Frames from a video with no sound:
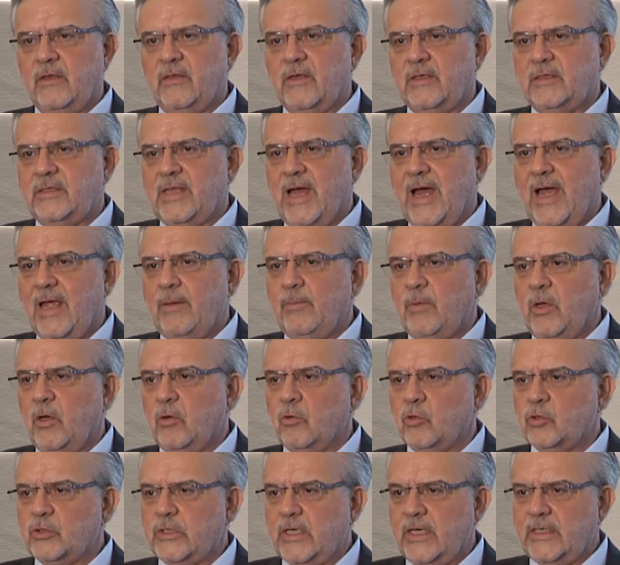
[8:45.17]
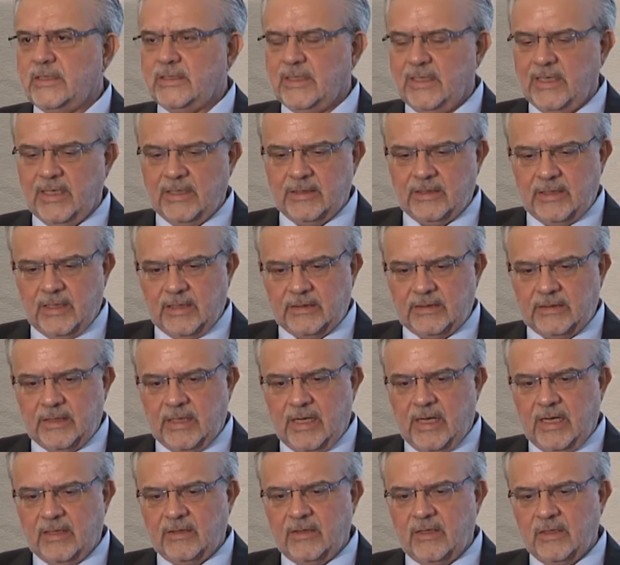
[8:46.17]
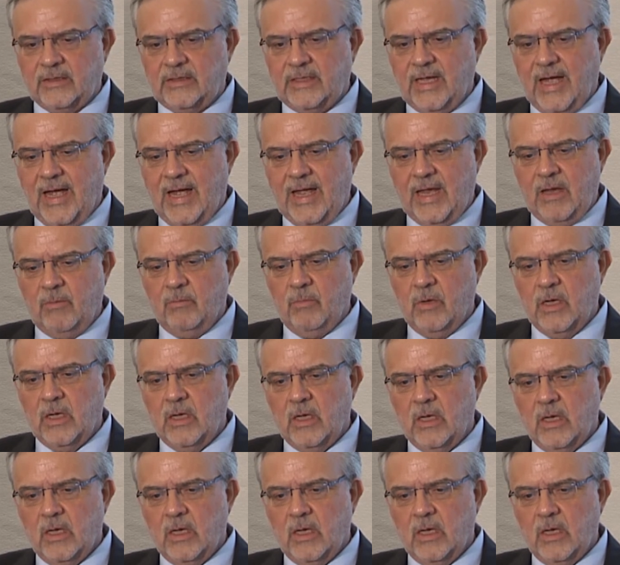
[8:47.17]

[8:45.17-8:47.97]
The timing was excellent at, at the time.